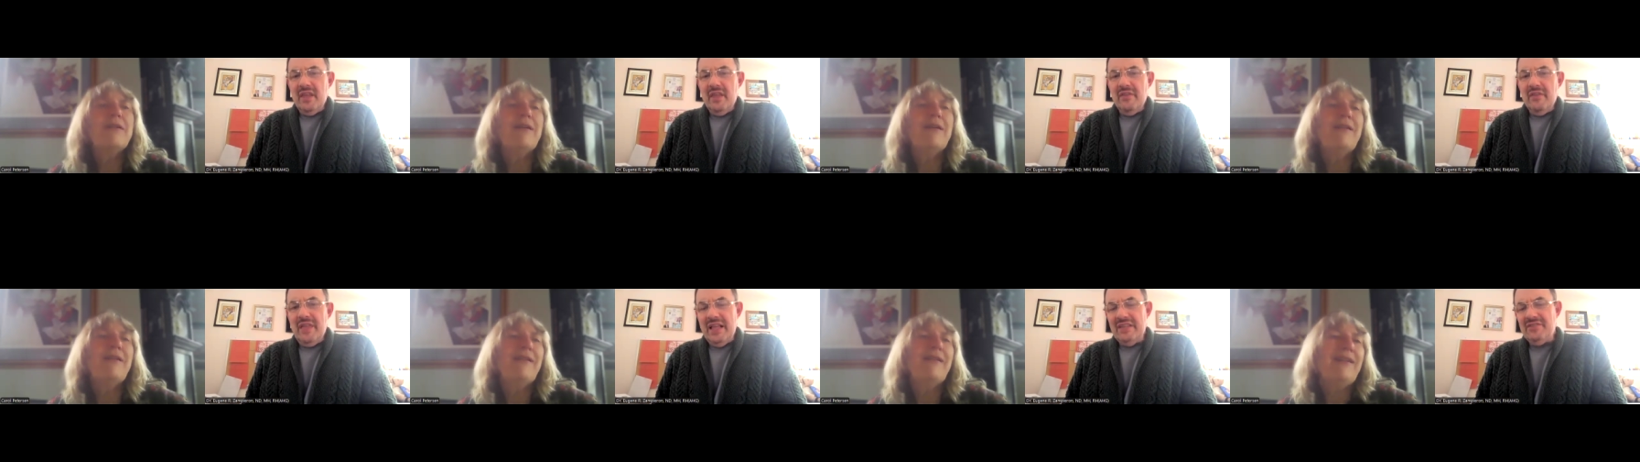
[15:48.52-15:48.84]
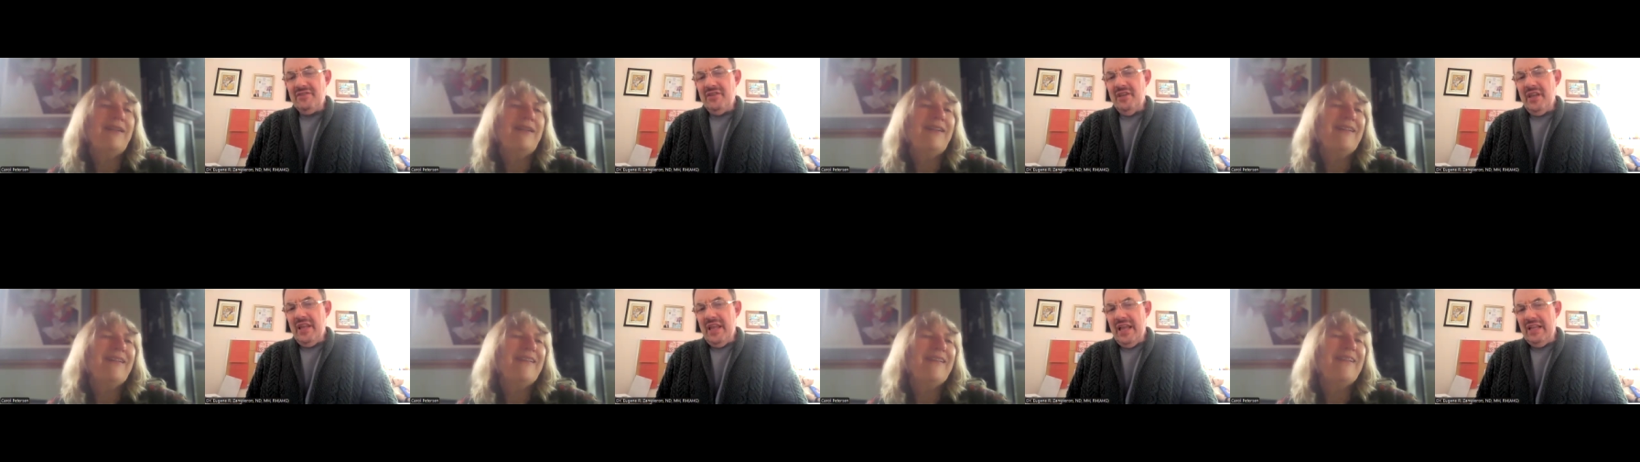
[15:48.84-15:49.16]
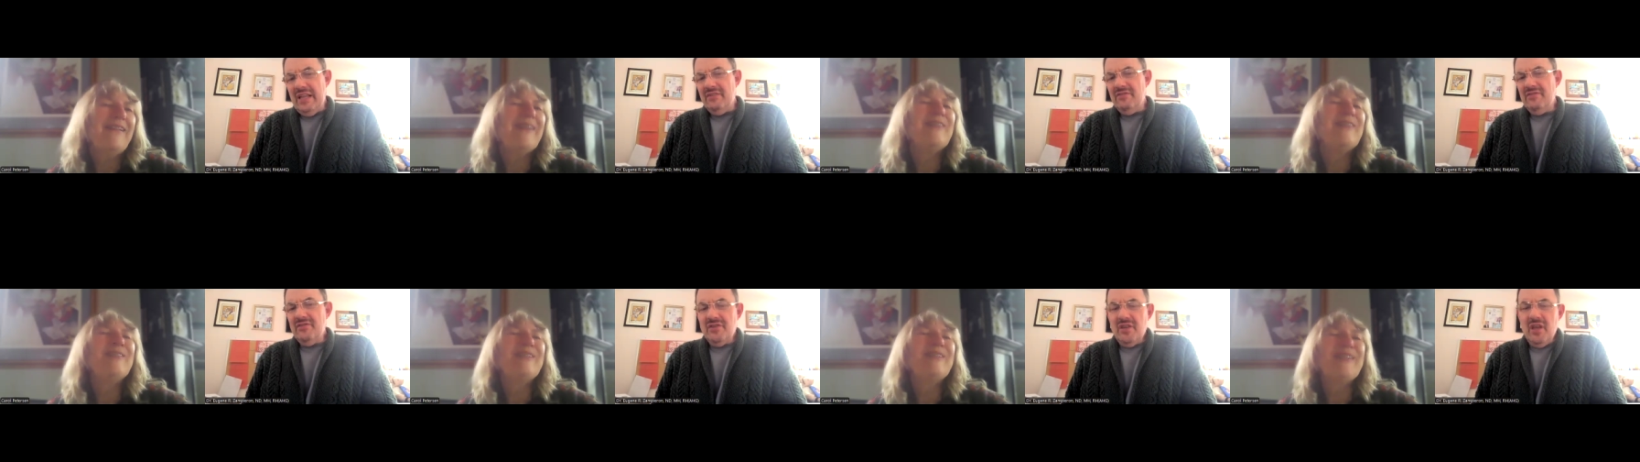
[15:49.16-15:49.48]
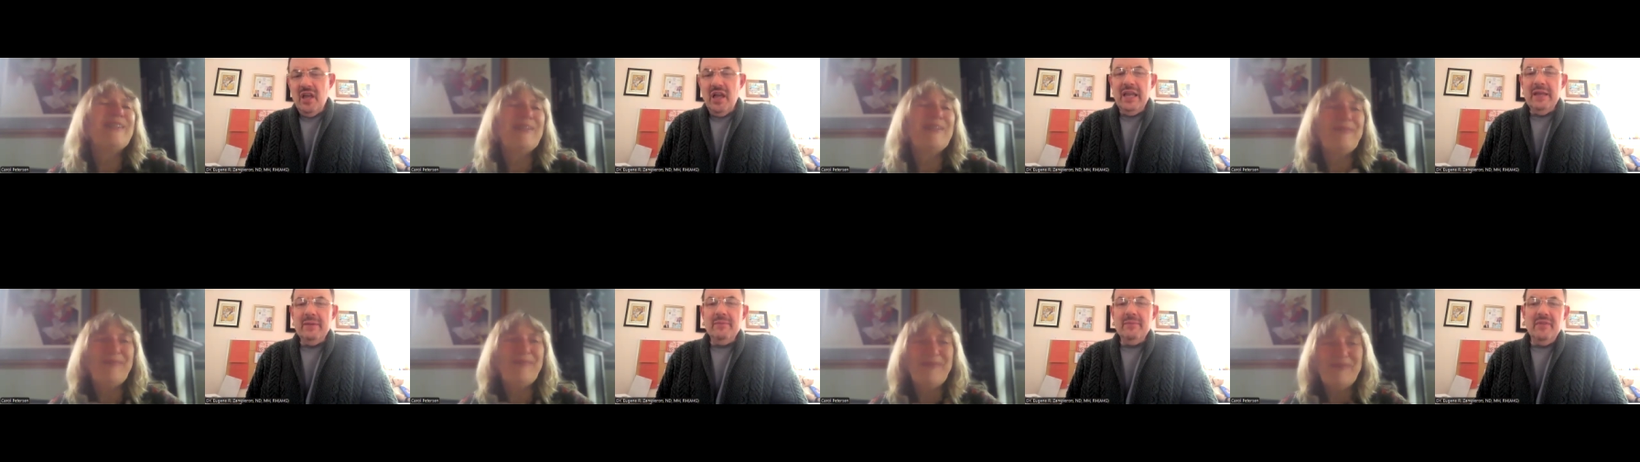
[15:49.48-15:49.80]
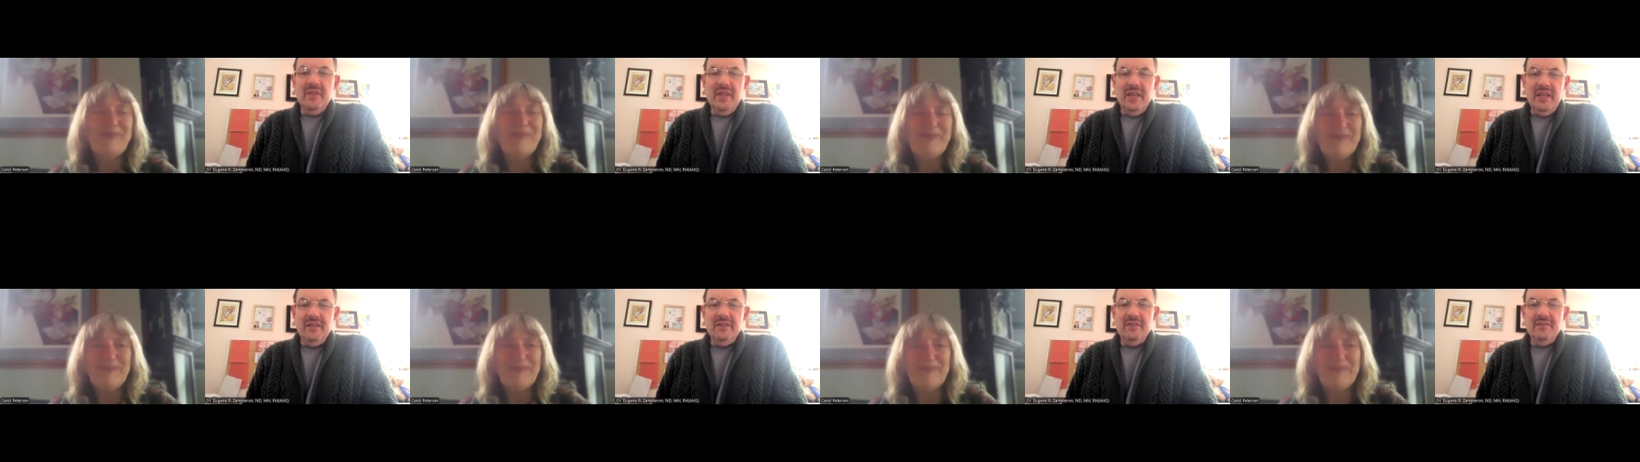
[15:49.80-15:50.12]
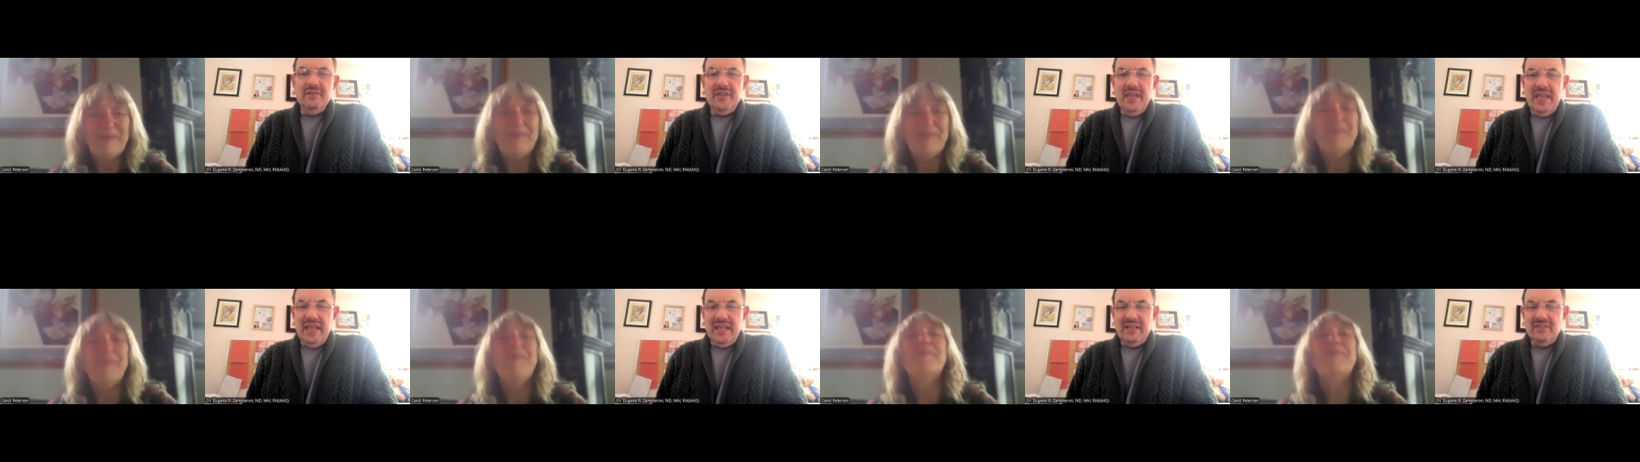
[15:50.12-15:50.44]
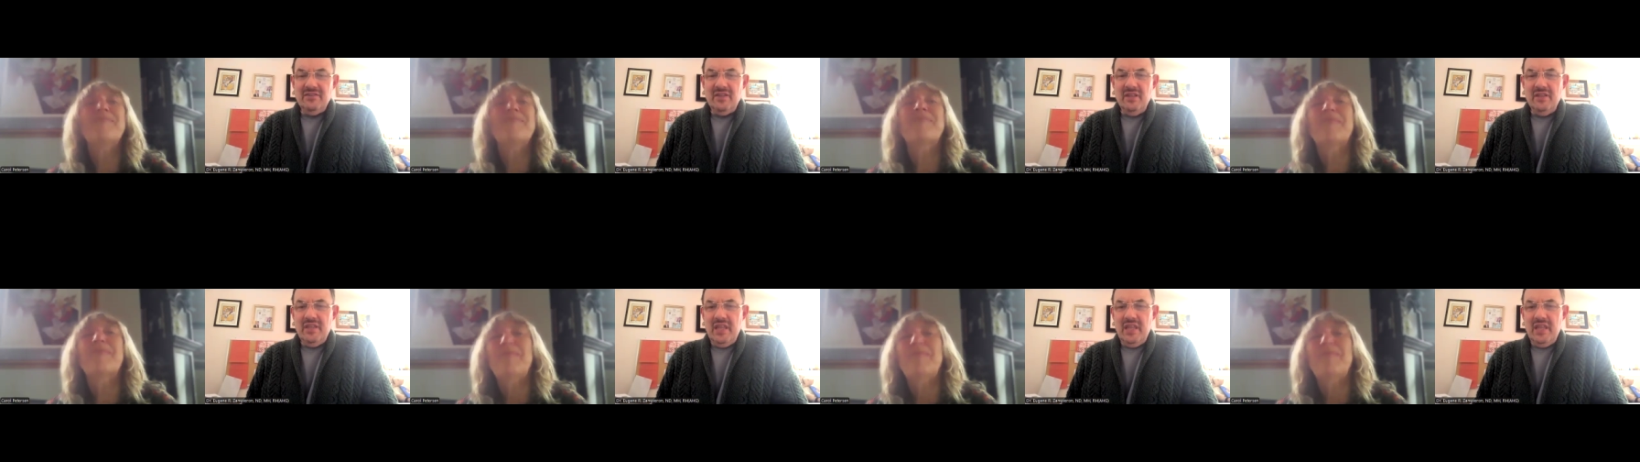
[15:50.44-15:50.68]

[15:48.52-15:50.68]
That's an enzyme that takes the